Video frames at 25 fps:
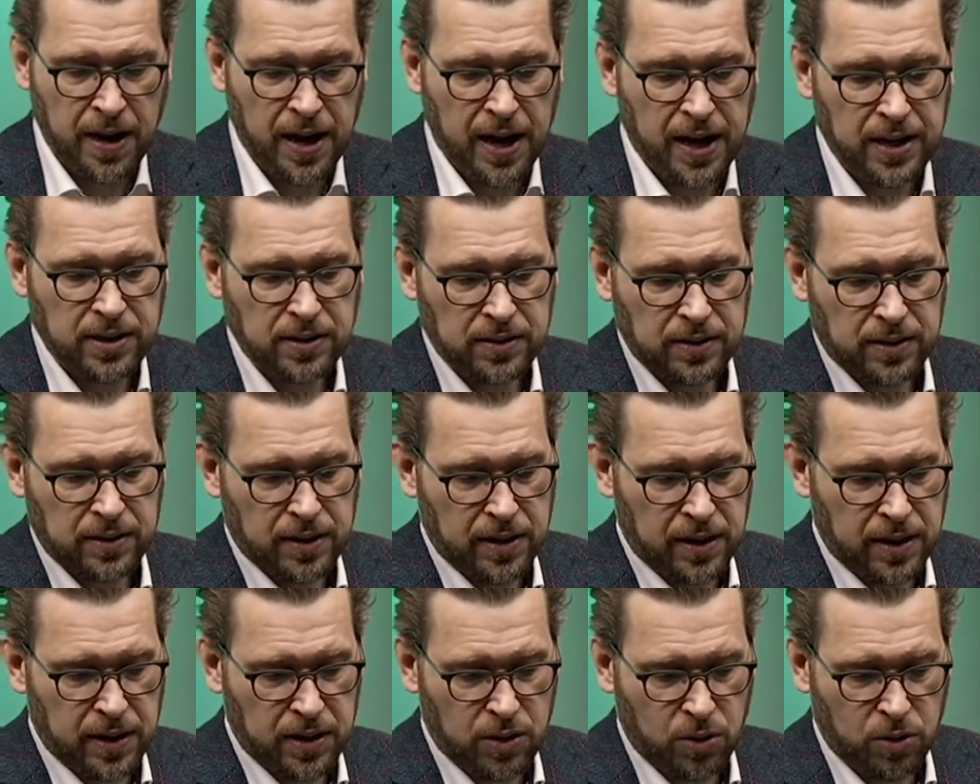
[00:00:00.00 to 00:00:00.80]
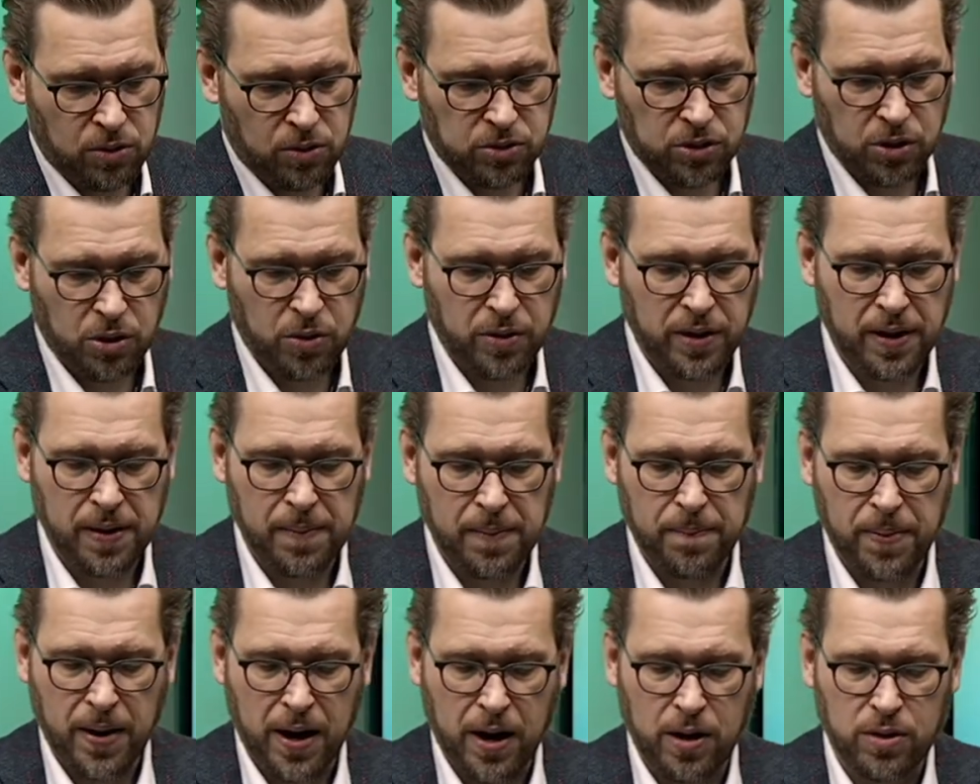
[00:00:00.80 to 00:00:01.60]
And it also
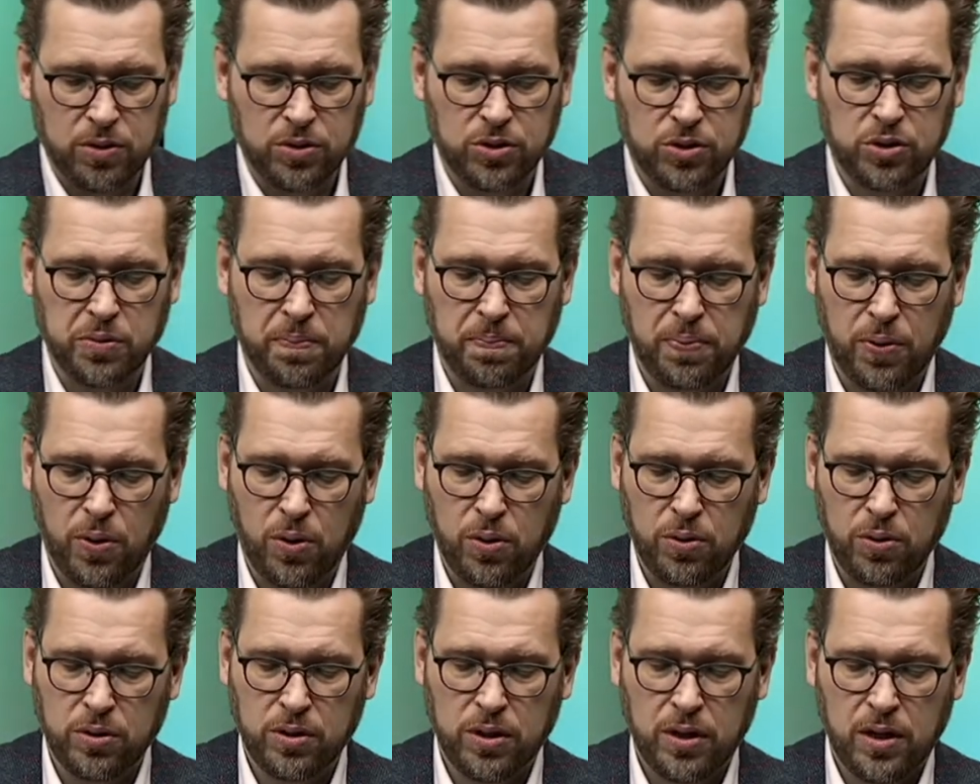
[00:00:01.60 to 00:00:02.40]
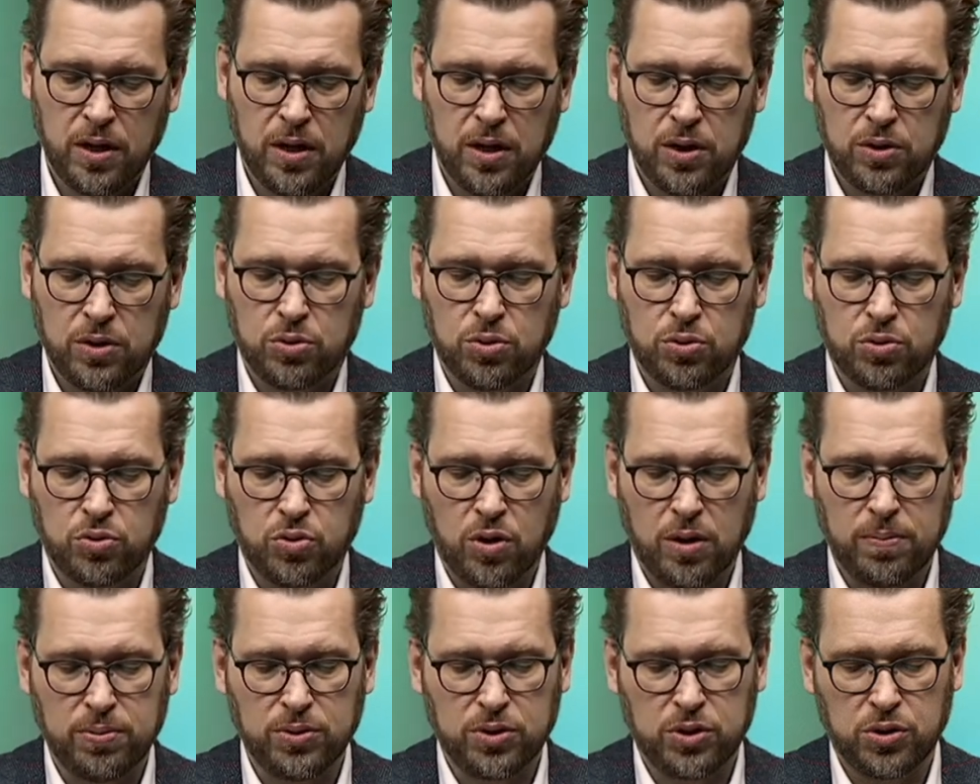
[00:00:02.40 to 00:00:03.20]
empowers support to
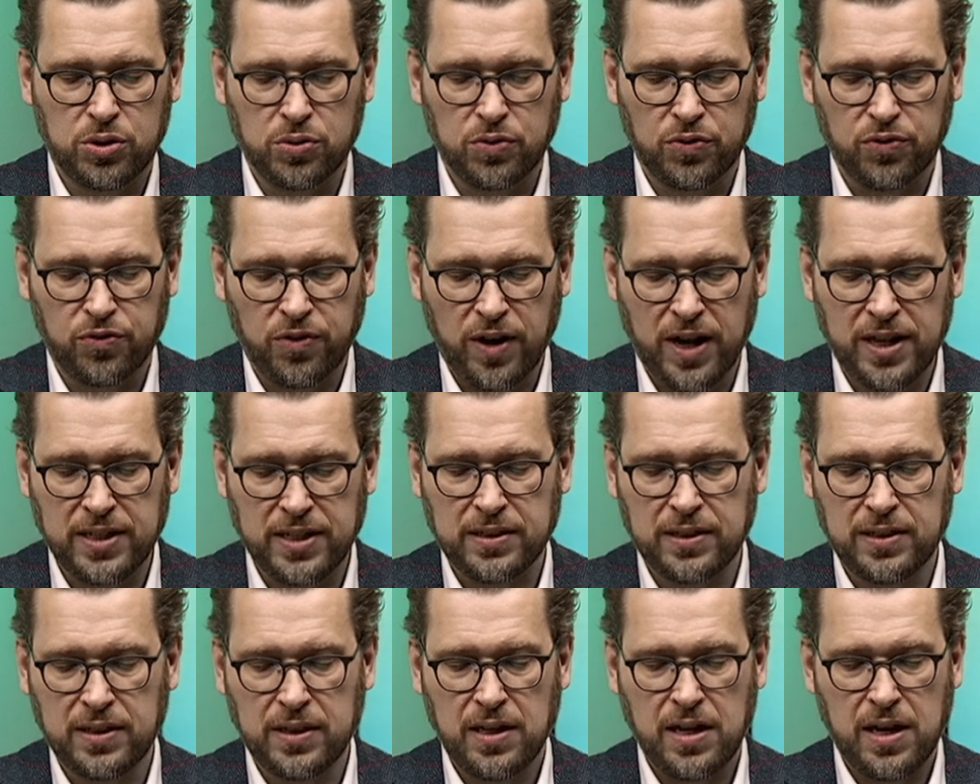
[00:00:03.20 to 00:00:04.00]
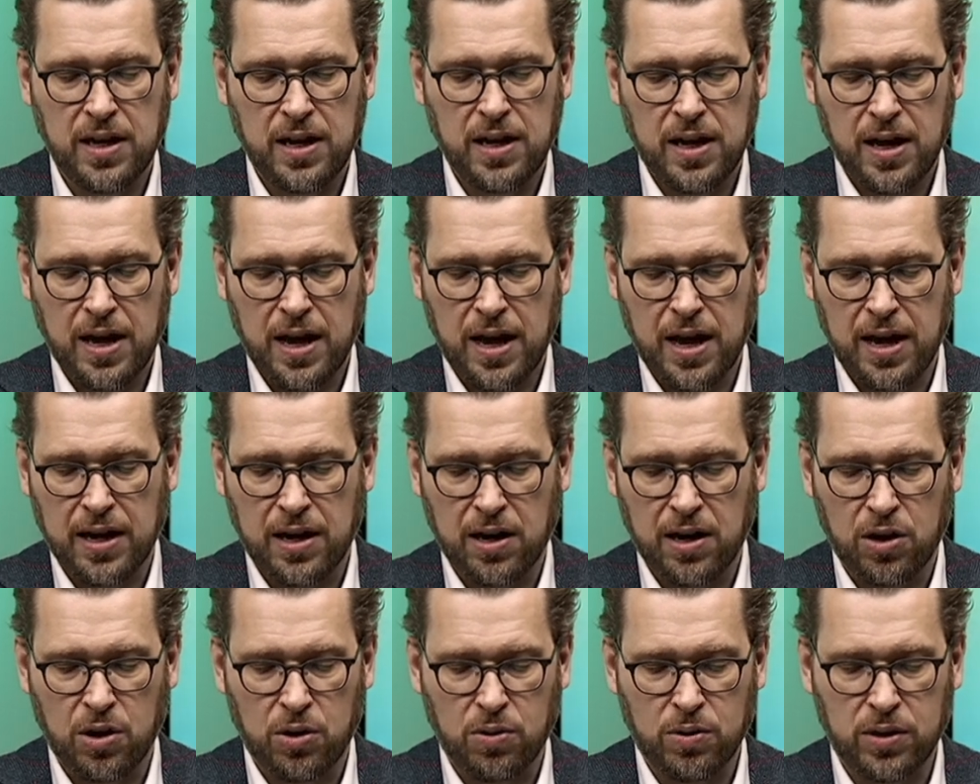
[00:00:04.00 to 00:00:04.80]
troubleshoot faster
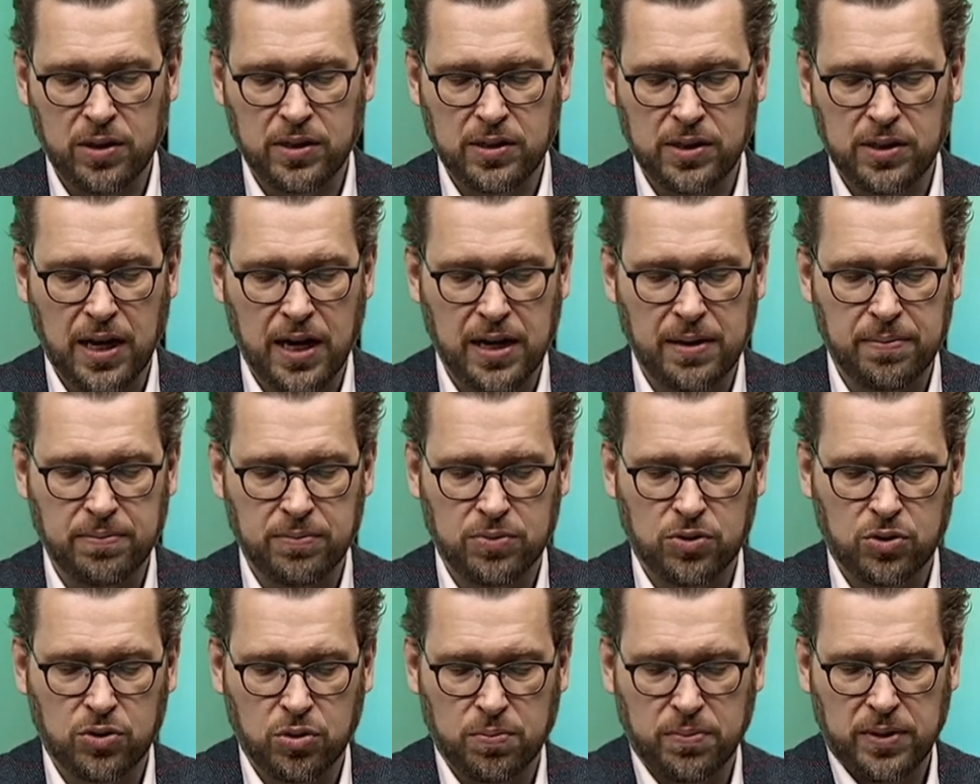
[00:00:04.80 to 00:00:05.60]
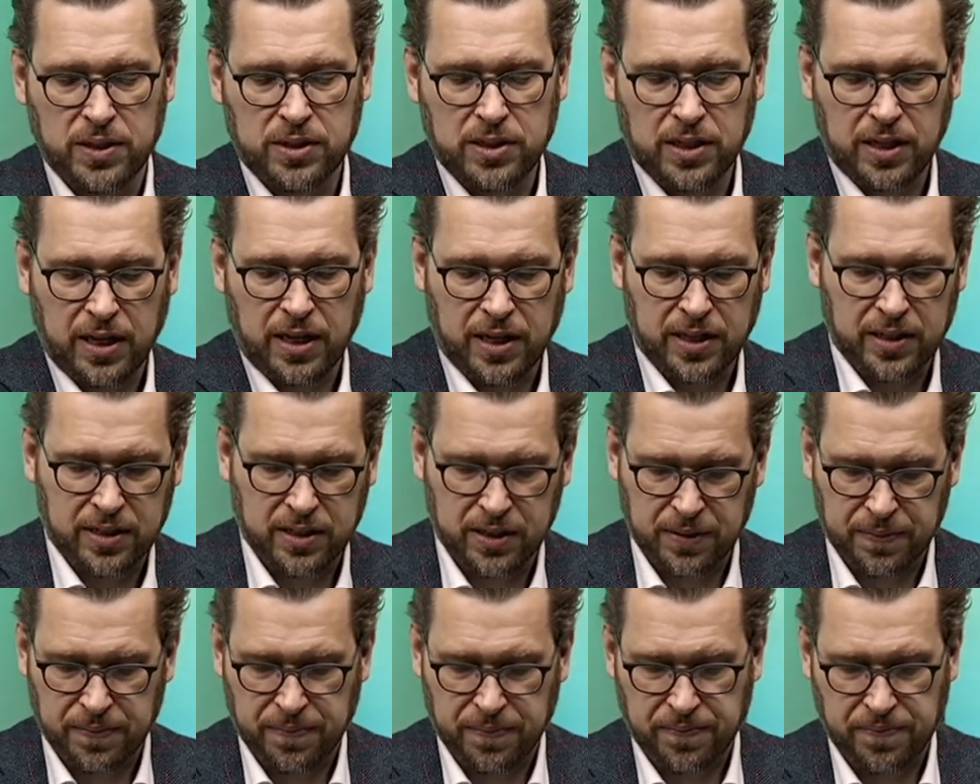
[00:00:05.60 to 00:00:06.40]
and lower time to
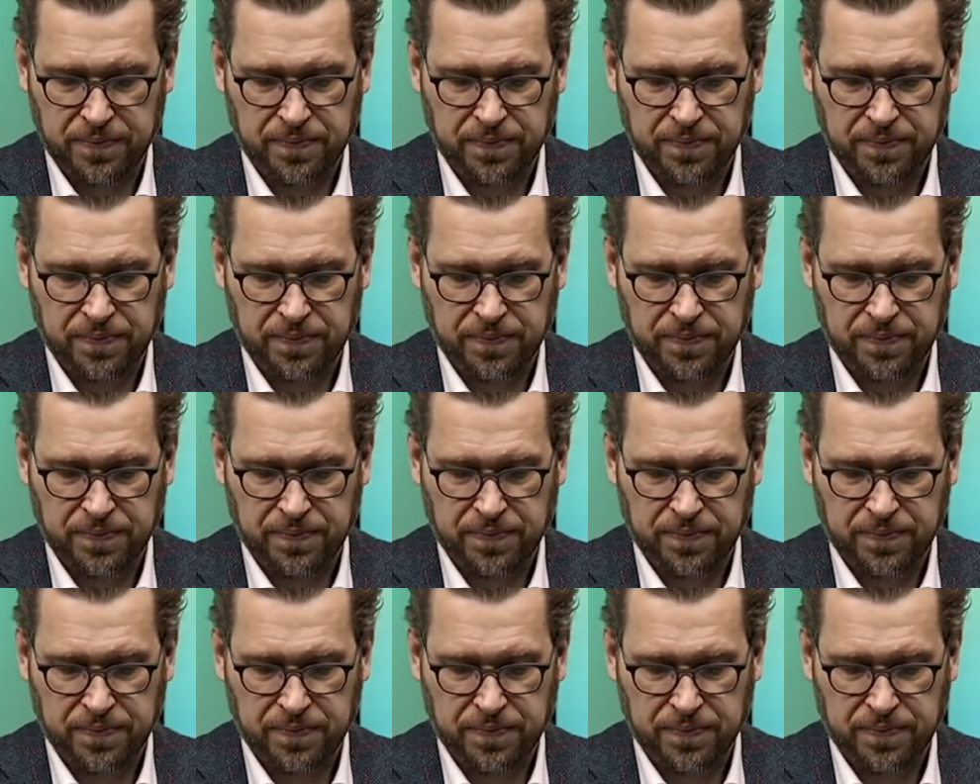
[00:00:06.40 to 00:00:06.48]
mitigate.